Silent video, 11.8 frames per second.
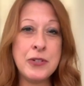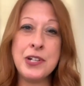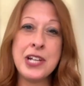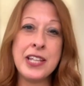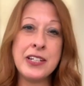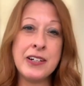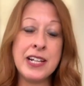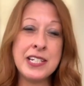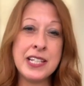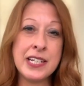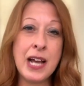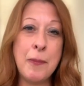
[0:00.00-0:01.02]
women to each other and
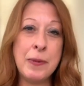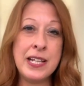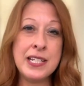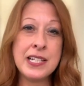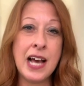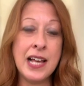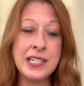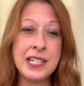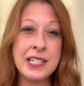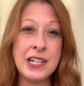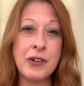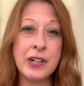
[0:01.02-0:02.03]
to the companies,
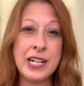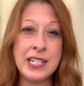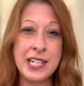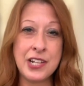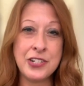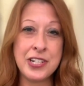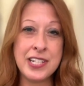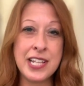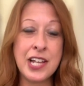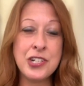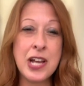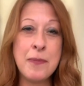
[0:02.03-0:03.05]
causes, and
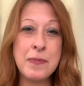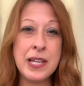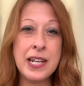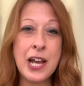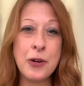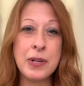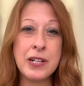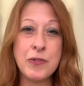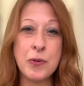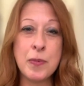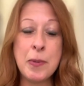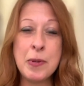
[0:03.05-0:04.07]
organizations that champion
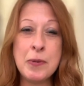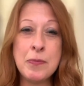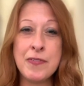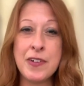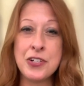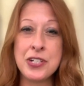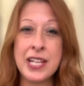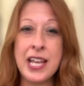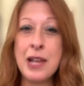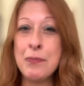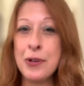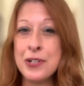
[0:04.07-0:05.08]
equity for women
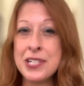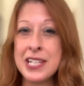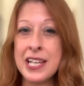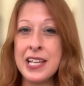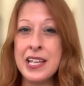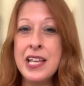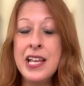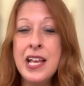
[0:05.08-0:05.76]
professionally and personally.